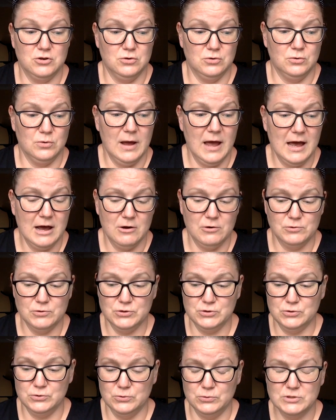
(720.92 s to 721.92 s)
knew how
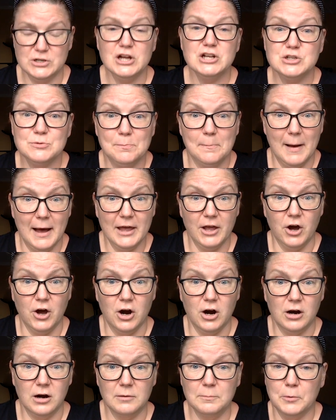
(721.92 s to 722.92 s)
to touch my
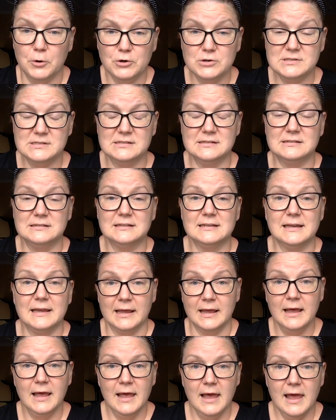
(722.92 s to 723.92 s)
heart personally.